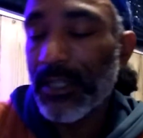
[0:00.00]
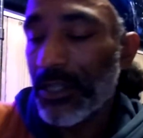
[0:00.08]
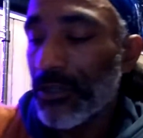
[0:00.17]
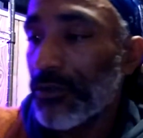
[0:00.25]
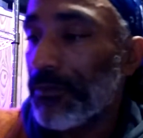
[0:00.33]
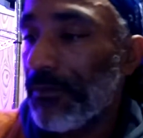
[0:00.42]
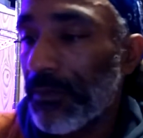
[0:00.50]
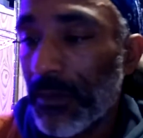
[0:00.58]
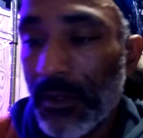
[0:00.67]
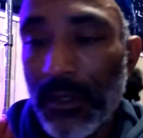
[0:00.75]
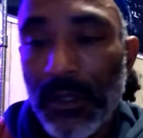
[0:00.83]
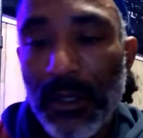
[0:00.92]
too.
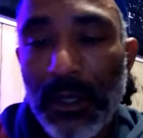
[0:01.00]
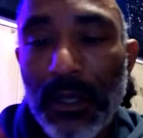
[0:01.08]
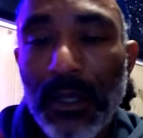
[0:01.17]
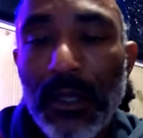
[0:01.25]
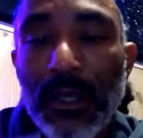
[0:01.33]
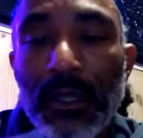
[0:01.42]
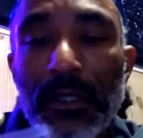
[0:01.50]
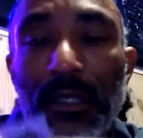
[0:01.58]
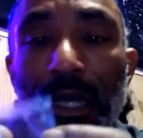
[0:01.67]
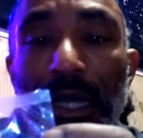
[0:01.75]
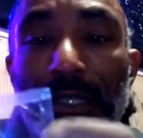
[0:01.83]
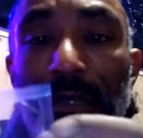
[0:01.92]

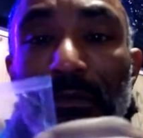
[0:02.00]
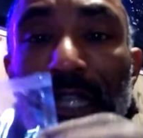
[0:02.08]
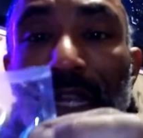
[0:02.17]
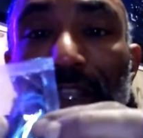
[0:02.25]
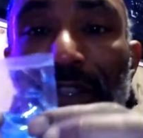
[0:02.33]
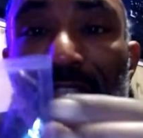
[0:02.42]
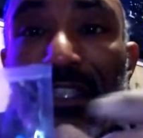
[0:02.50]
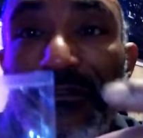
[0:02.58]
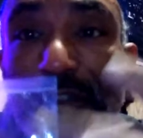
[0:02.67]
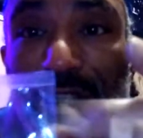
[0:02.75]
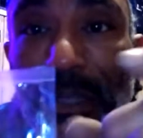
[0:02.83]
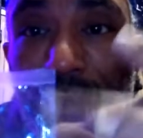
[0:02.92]
Guys, I'm telling you, this is the
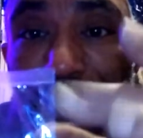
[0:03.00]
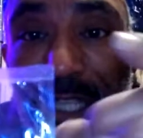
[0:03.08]
first time I'm